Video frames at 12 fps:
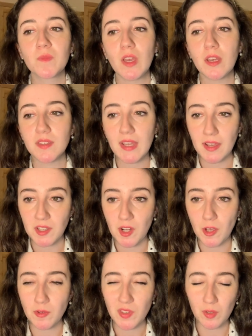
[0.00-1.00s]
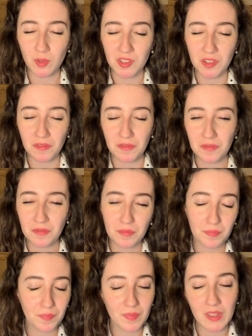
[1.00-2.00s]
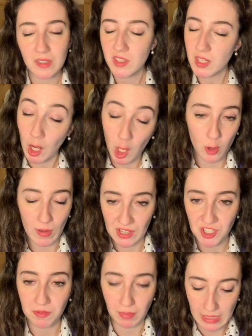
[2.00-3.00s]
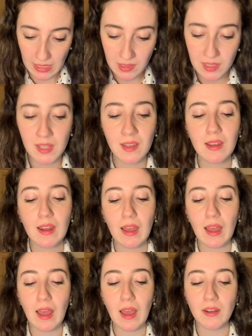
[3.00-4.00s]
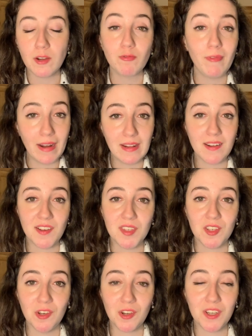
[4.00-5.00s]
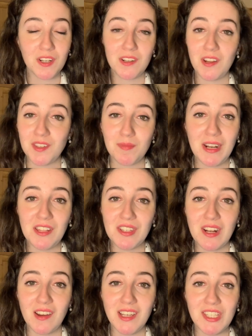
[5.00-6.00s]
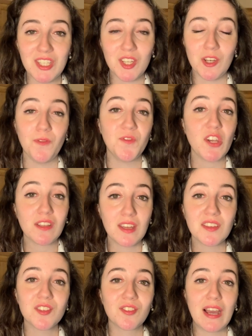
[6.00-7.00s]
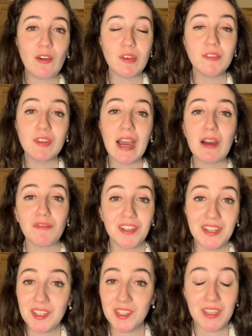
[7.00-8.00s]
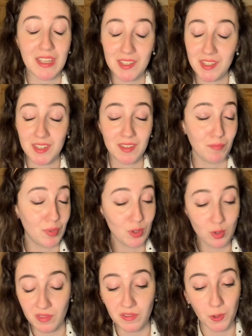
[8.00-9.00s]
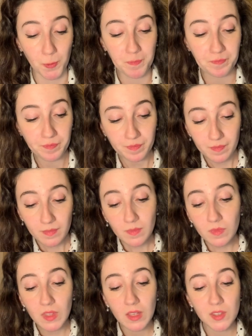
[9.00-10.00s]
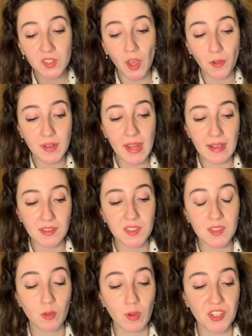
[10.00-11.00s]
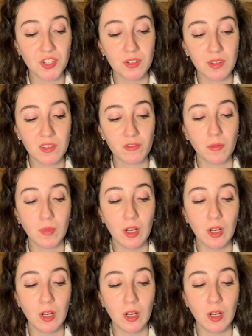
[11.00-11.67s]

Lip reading: a techno sort of slowish beat and a really nice hook and a nice melody line. So check that song out if you haven't, it's beautiful. So next question is from